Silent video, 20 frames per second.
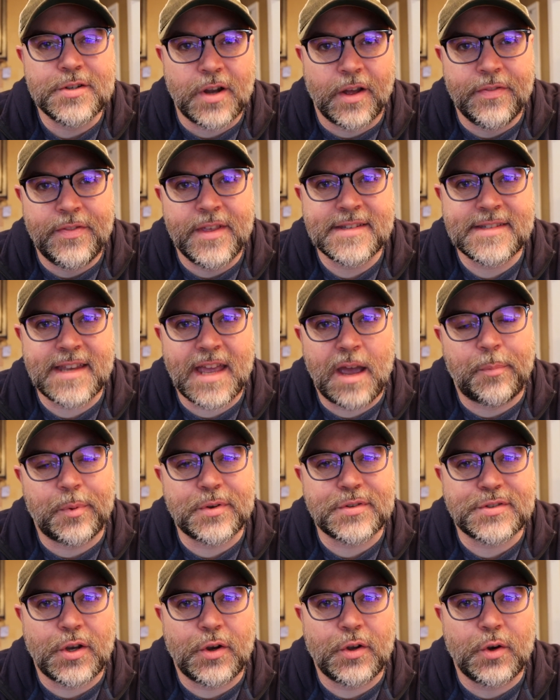On this
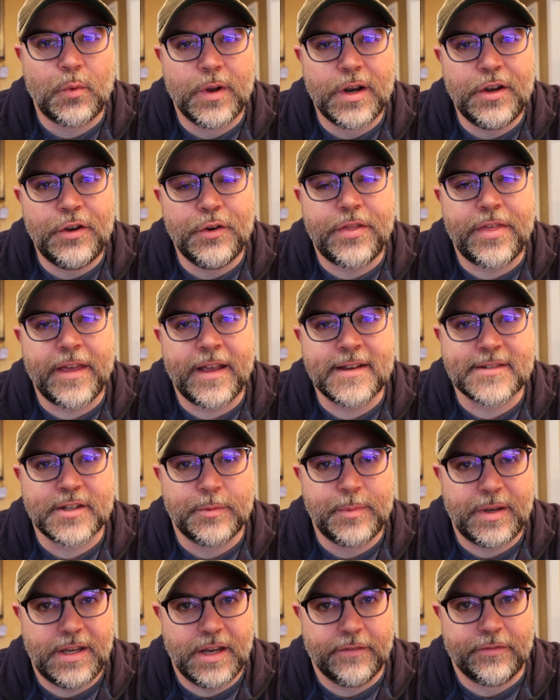episode, I want to do things a
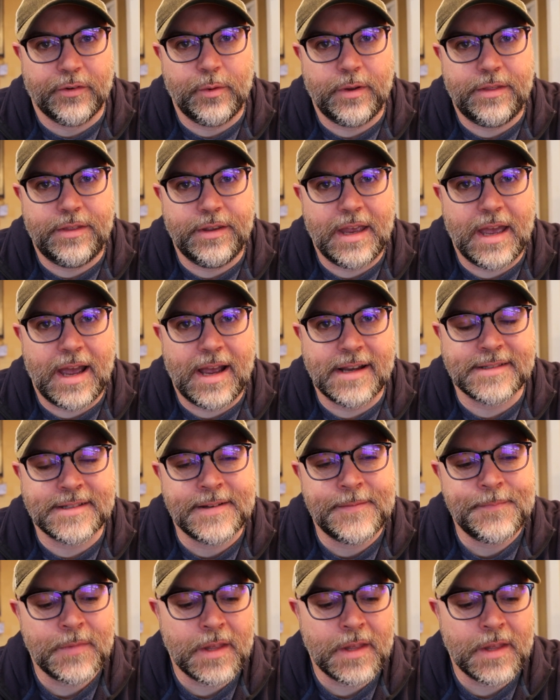little bit different with you guys.